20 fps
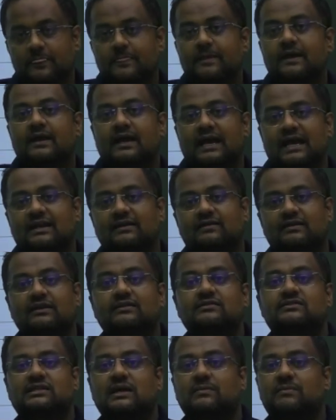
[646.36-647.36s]
and in
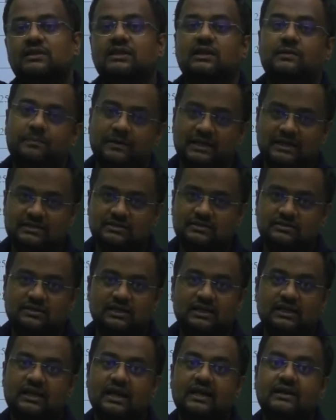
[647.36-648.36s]
some other place there are
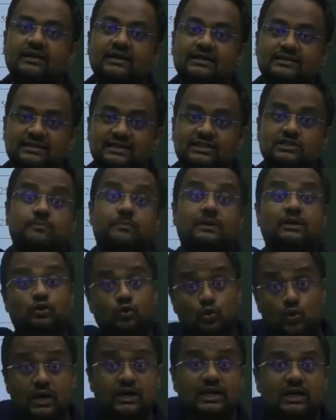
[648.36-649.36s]
100 seats but
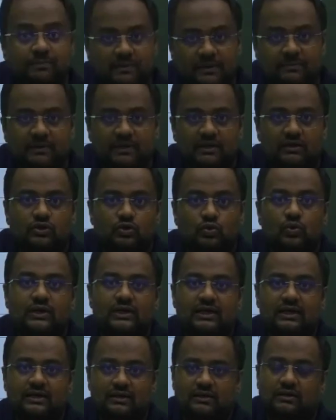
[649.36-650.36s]
200 people
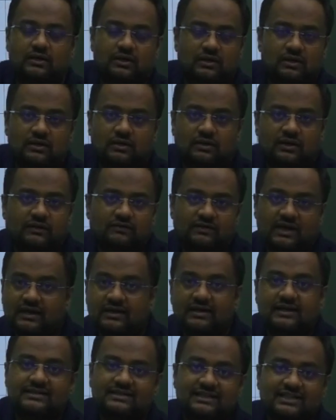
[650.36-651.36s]
200 uh, 100
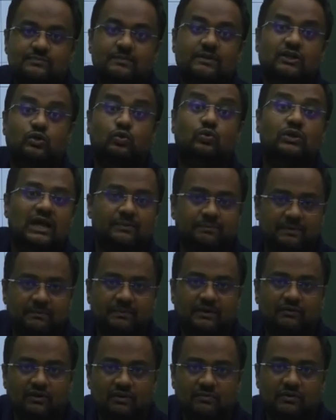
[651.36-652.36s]
seats but 2 lakh people
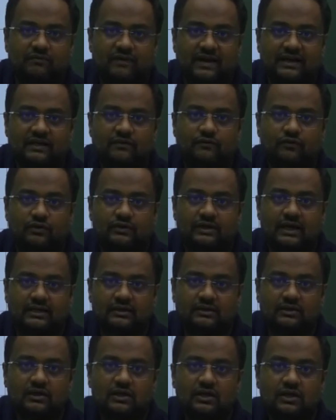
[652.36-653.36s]
will be fighting for that
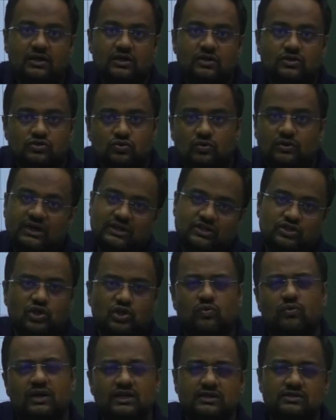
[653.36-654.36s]
so ratio
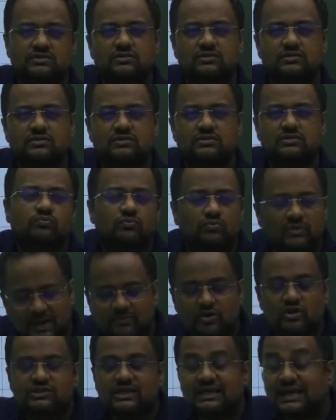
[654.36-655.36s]
wise i'm not
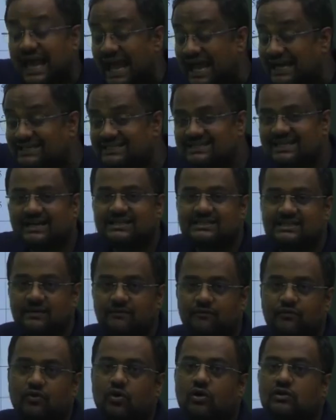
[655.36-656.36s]
saying exact same for
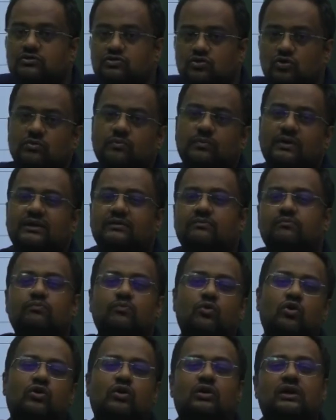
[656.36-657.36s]
all zone but more
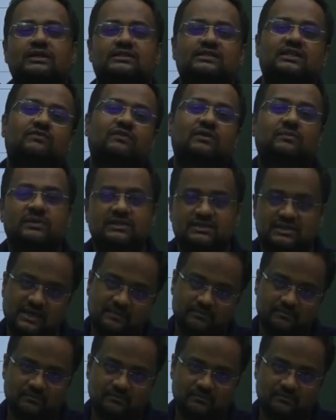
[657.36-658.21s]
or less it will be same